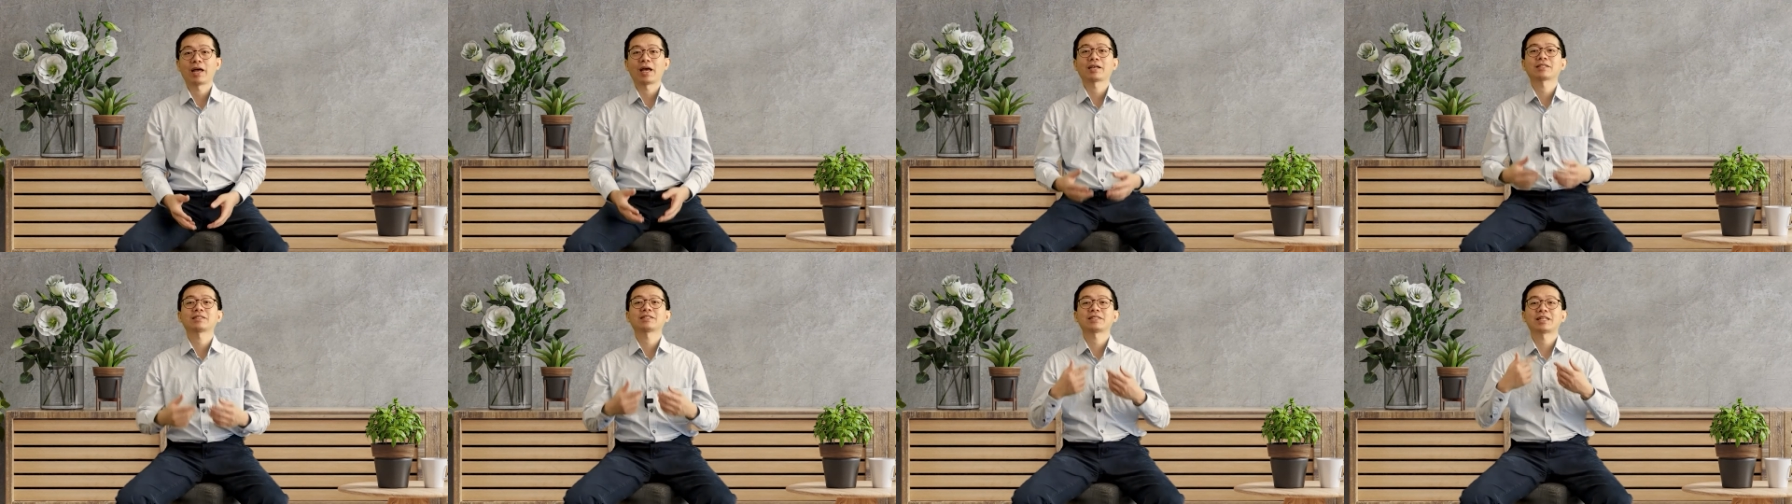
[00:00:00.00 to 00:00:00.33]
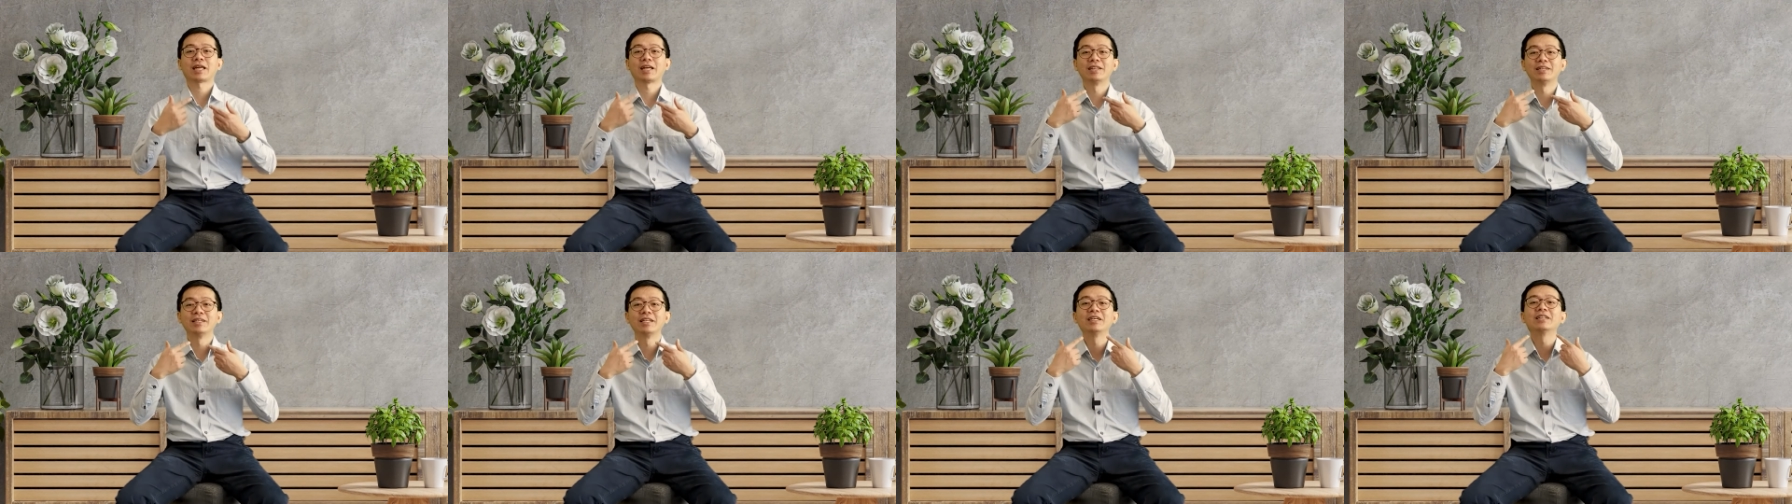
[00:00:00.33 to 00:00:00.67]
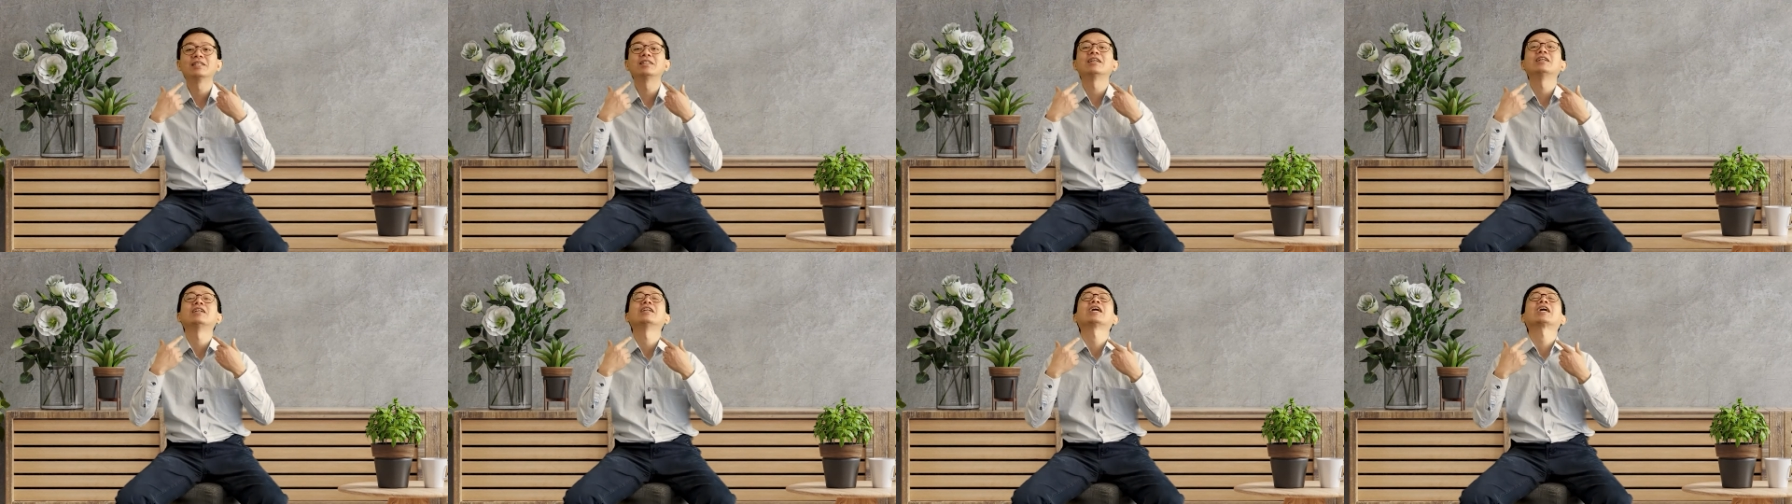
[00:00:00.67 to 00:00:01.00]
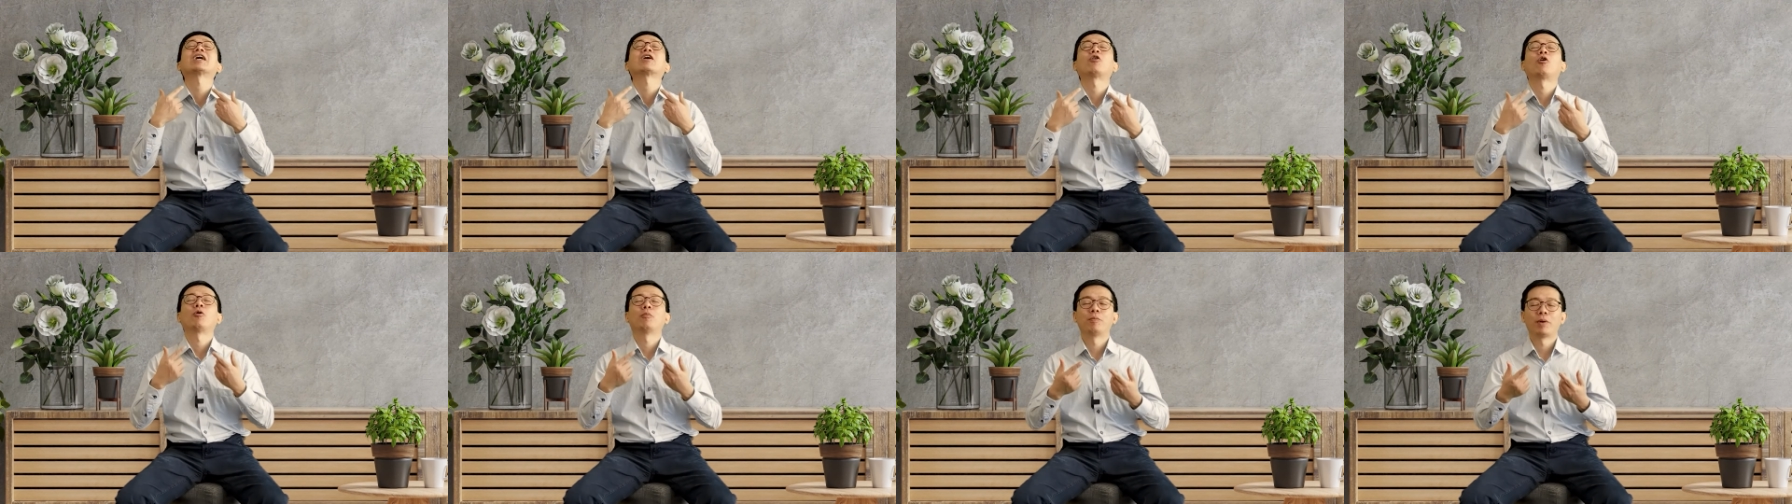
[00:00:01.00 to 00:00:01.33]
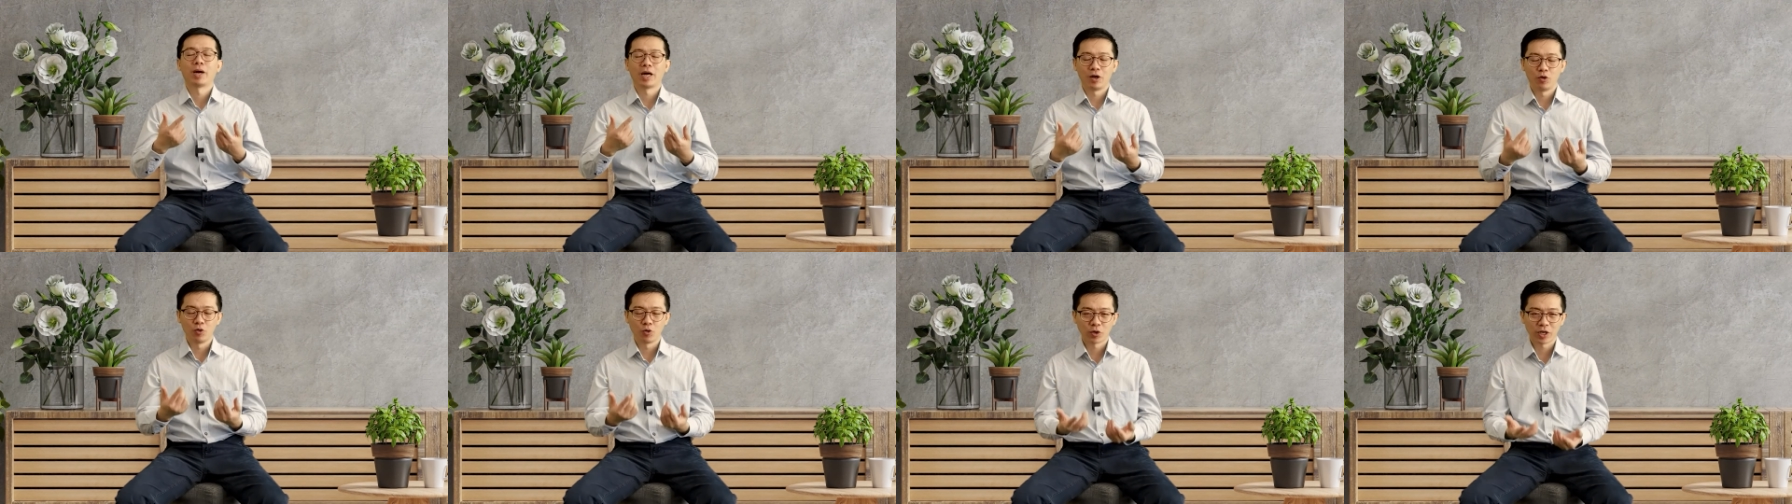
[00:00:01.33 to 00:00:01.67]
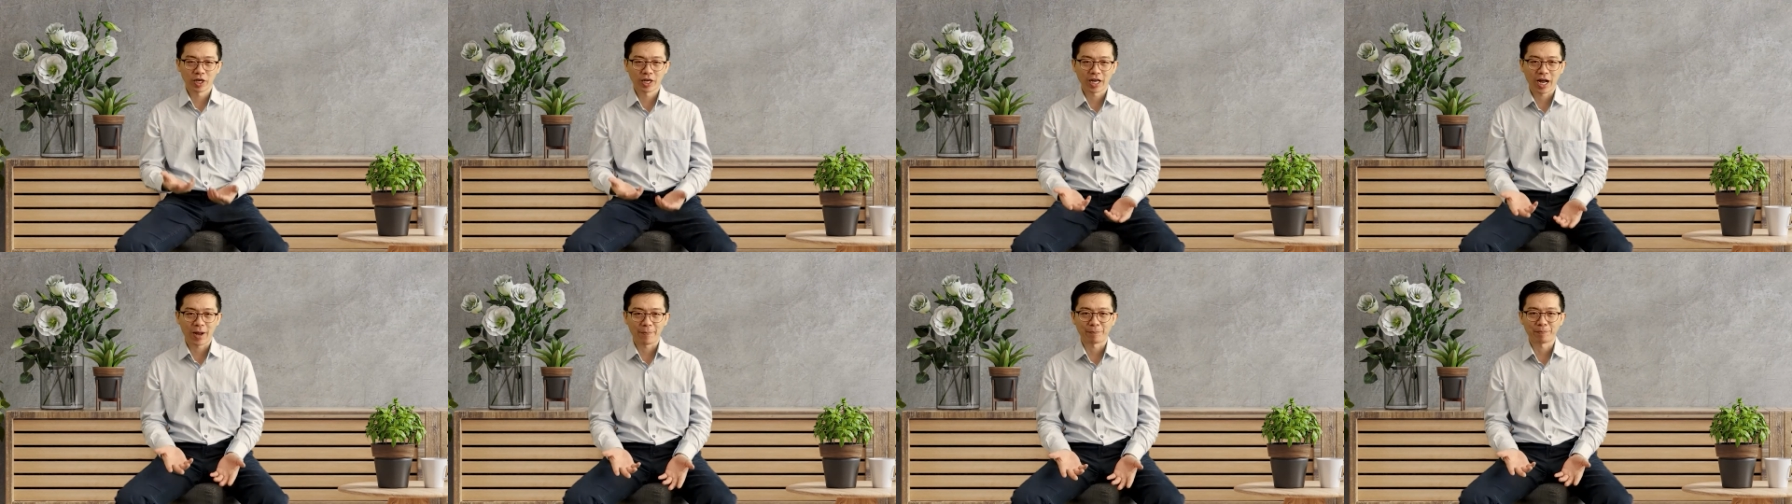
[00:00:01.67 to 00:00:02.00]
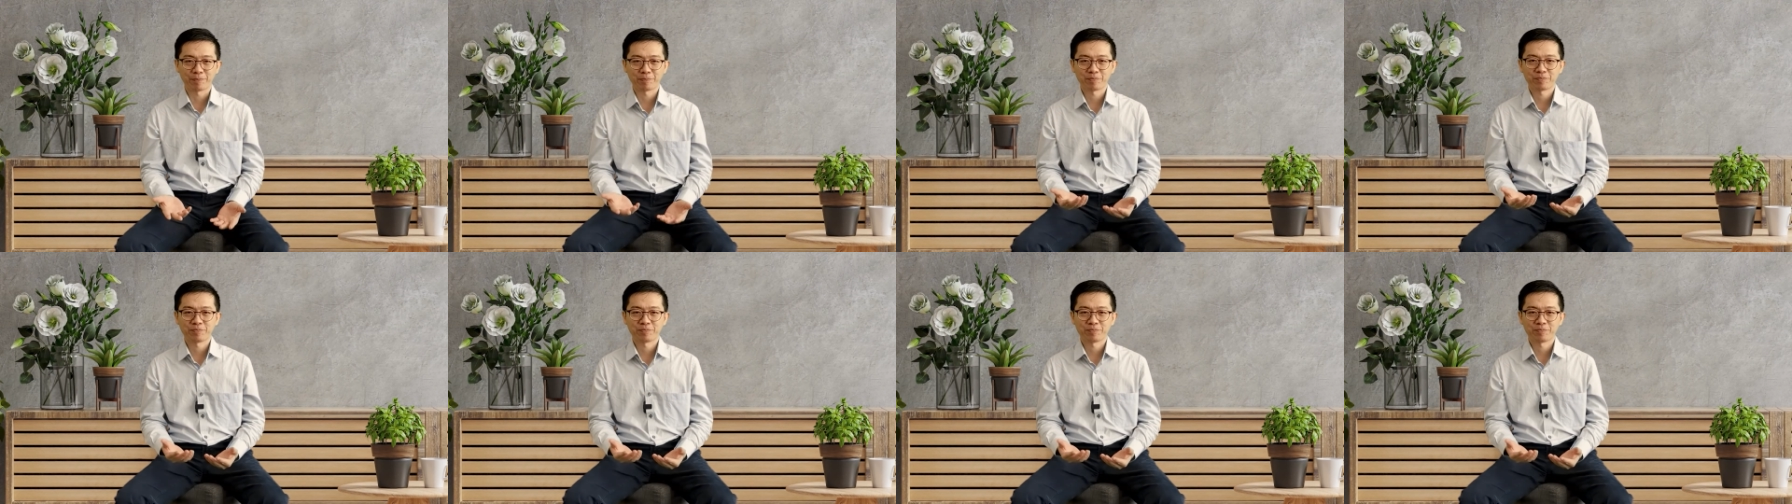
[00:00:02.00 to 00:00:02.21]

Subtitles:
extending the neck or by looking up.